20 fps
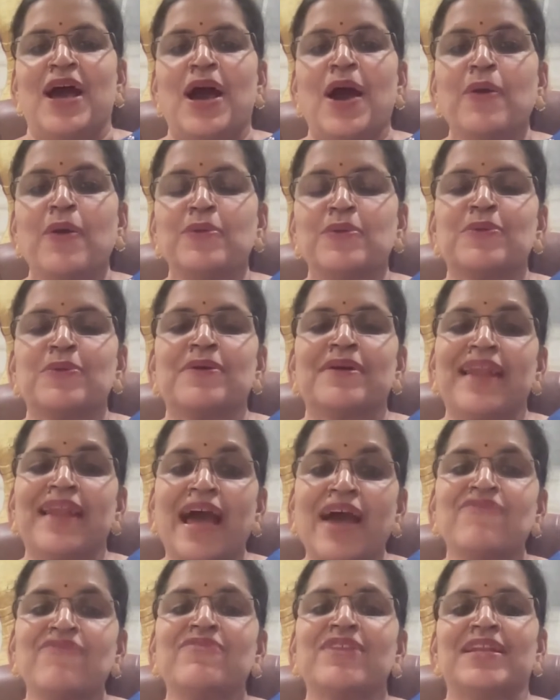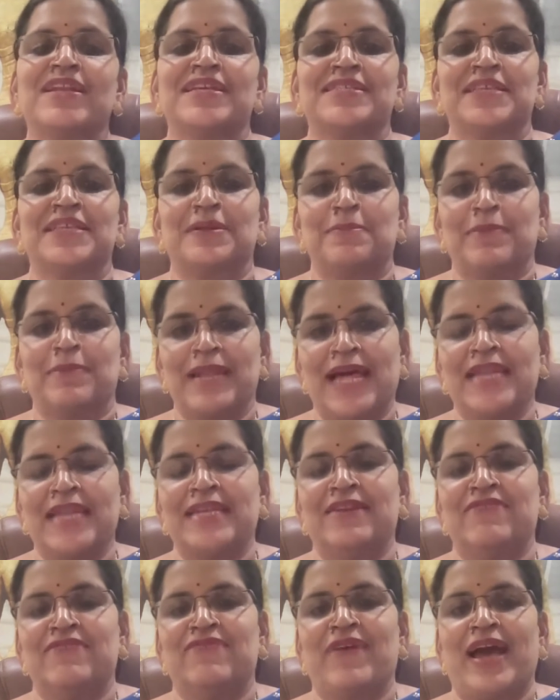how to craft a lesson plan
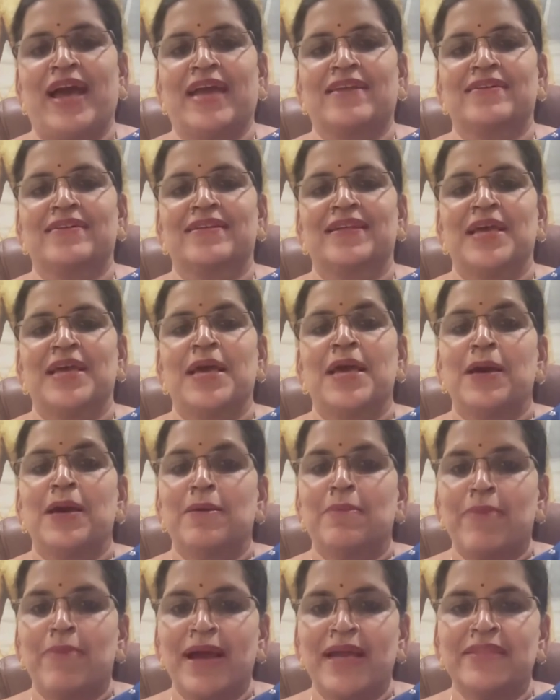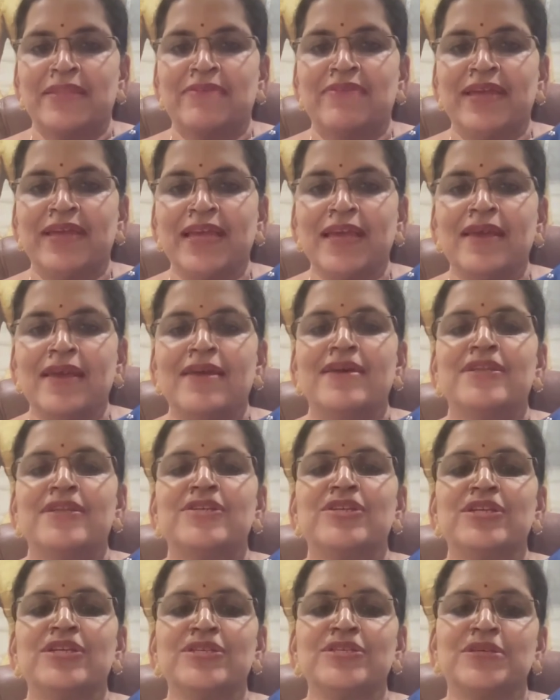in fact. By the way,
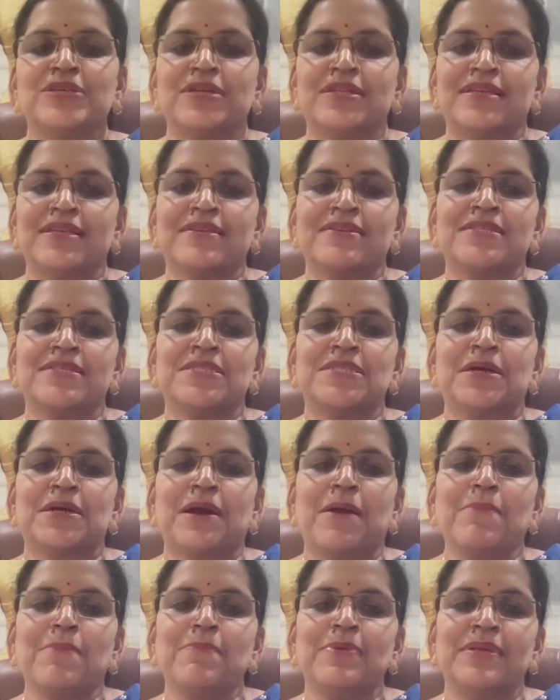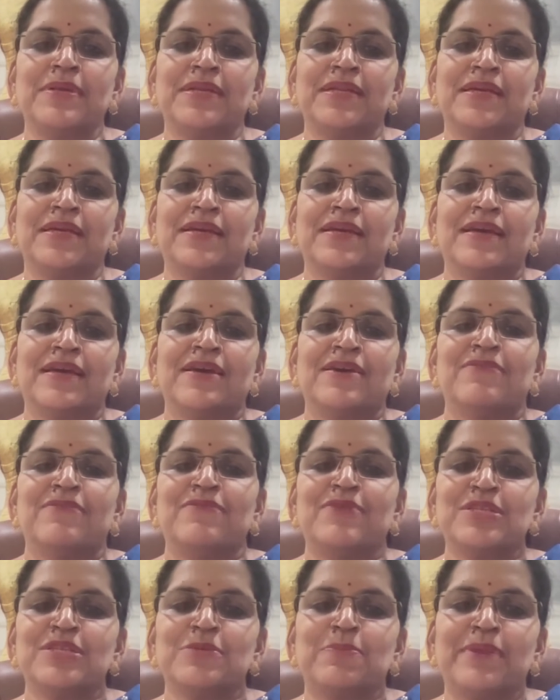Teachconnect is a company
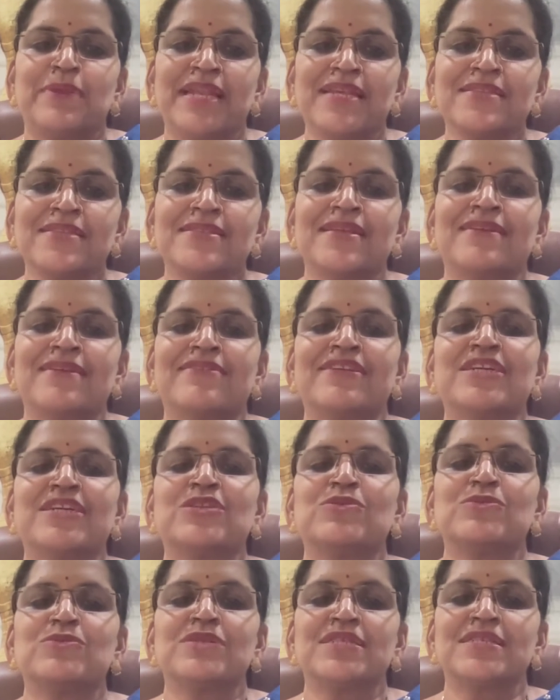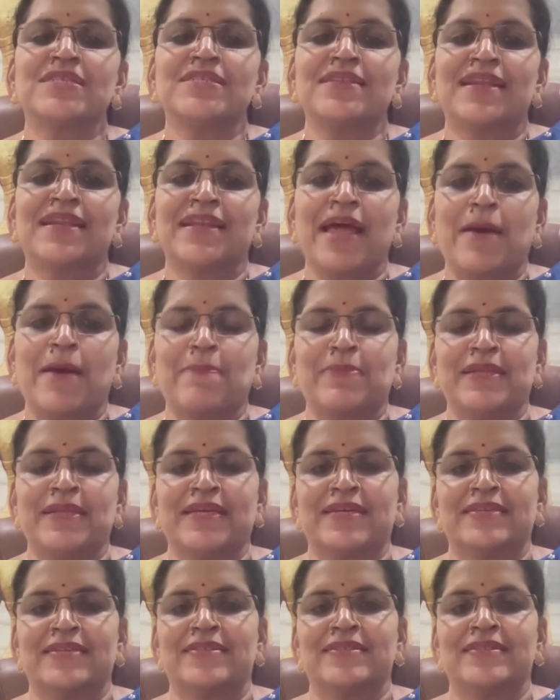which brings in recruiters and
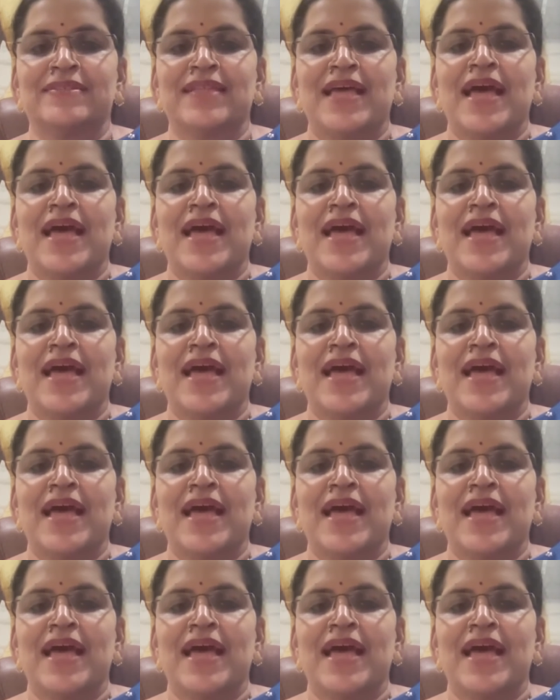applicants.